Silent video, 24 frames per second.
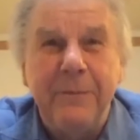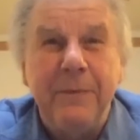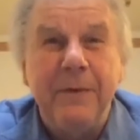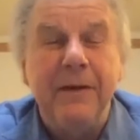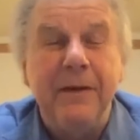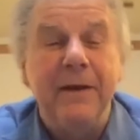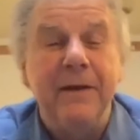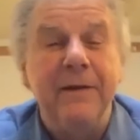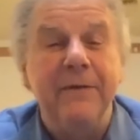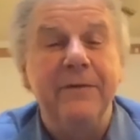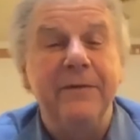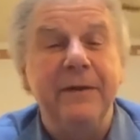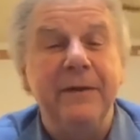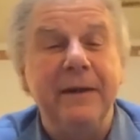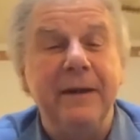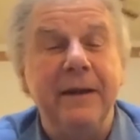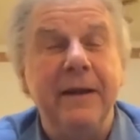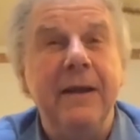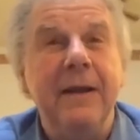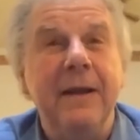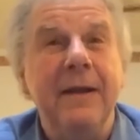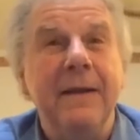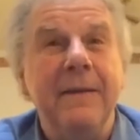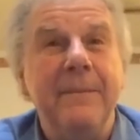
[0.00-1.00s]
Because
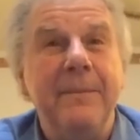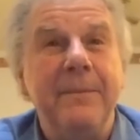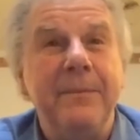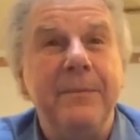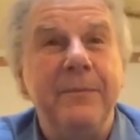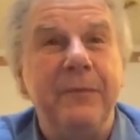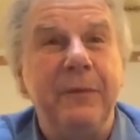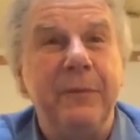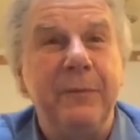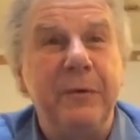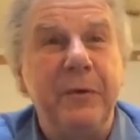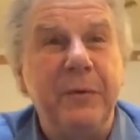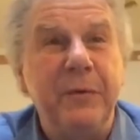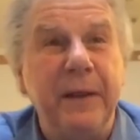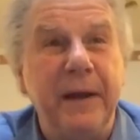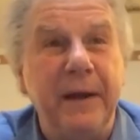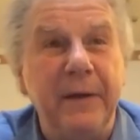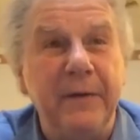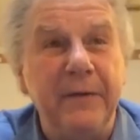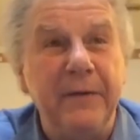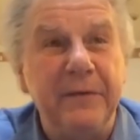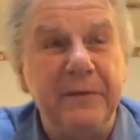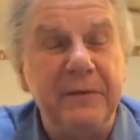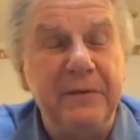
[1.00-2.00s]
from
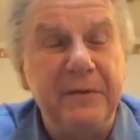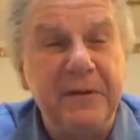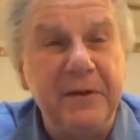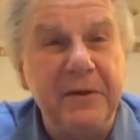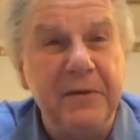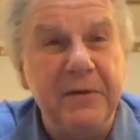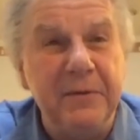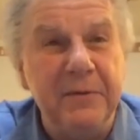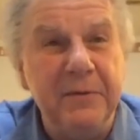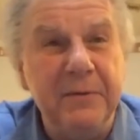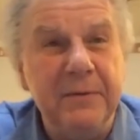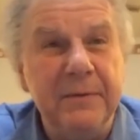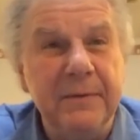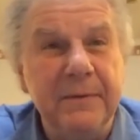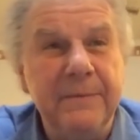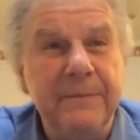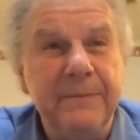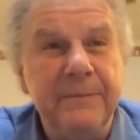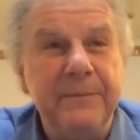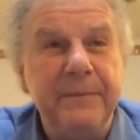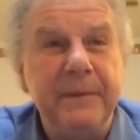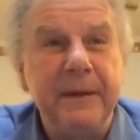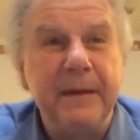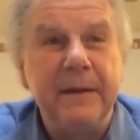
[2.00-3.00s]
2002
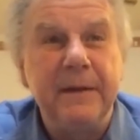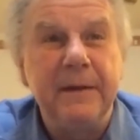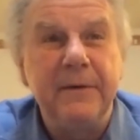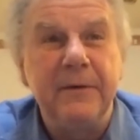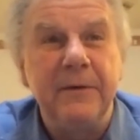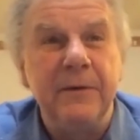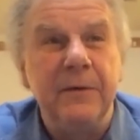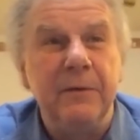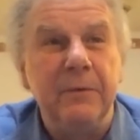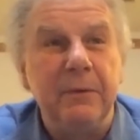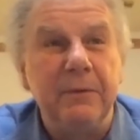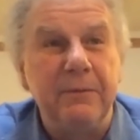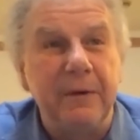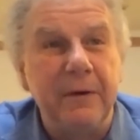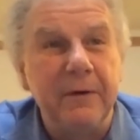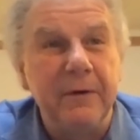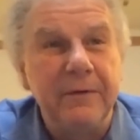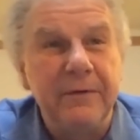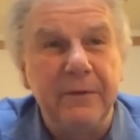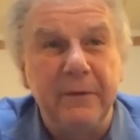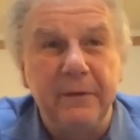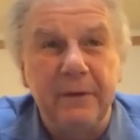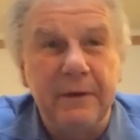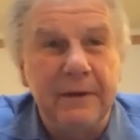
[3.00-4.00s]
to the
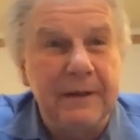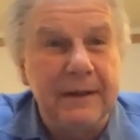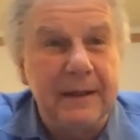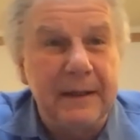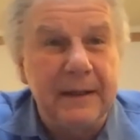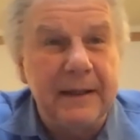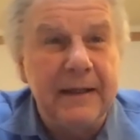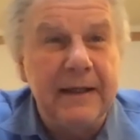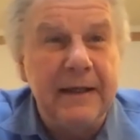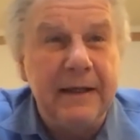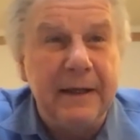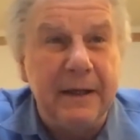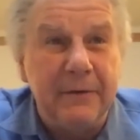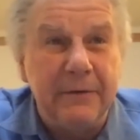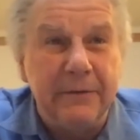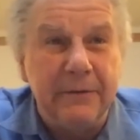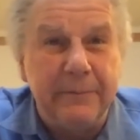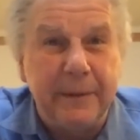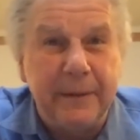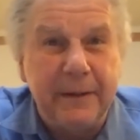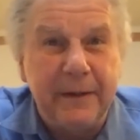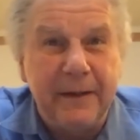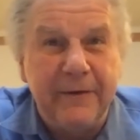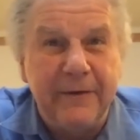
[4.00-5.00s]
reversal and cleaning out of
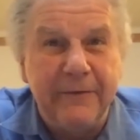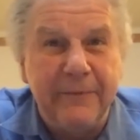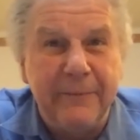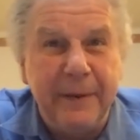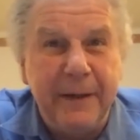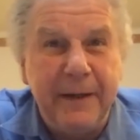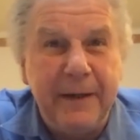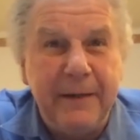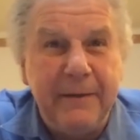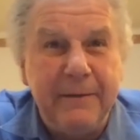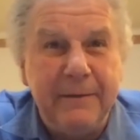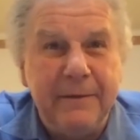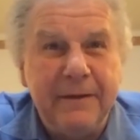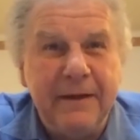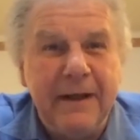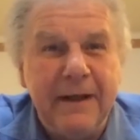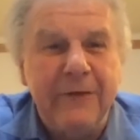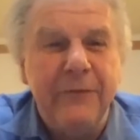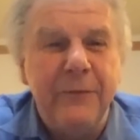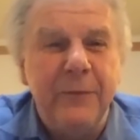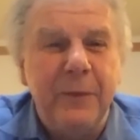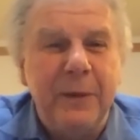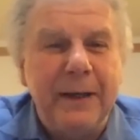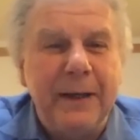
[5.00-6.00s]
my left main,
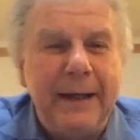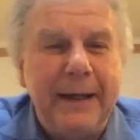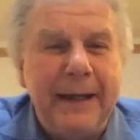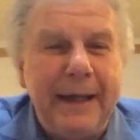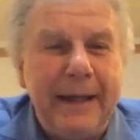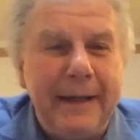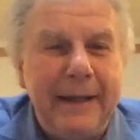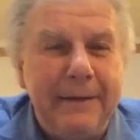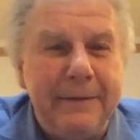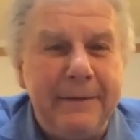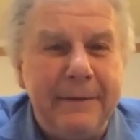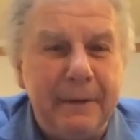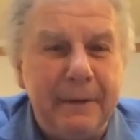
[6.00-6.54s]
guess what I ate?